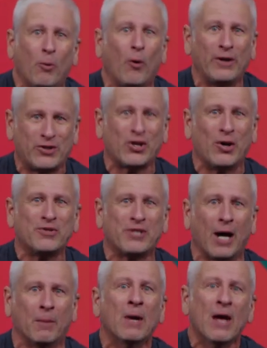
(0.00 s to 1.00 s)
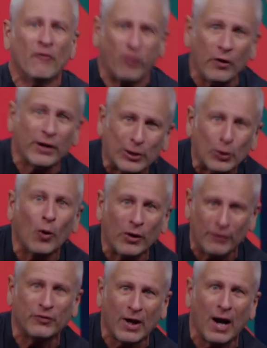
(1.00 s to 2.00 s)
boy shows up for the
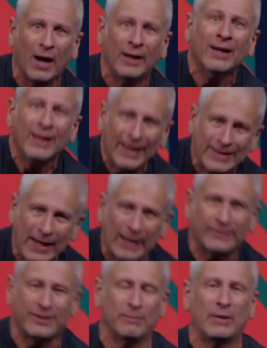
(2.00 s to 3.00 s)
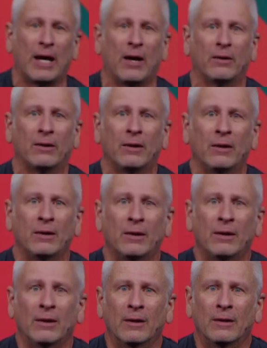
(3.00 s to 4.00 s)
glory of God and takes him down.
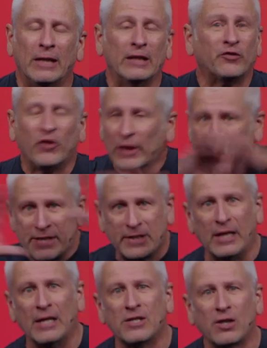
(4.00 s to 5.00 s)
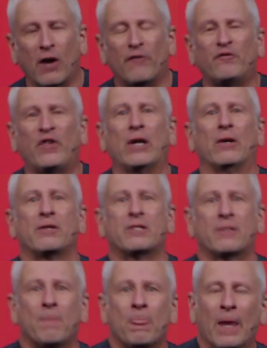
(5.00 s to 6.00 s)
These Philistines are
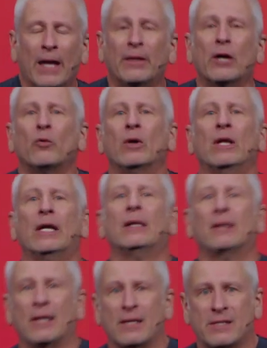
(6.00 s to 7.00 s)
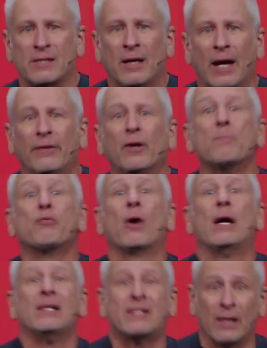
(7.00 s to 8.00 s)
fierce, and they're relentless, and they're
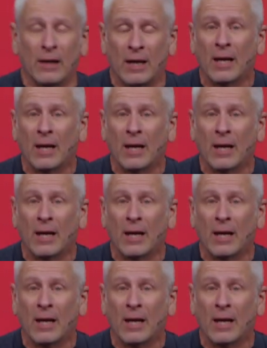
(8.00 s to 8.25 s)
brazen,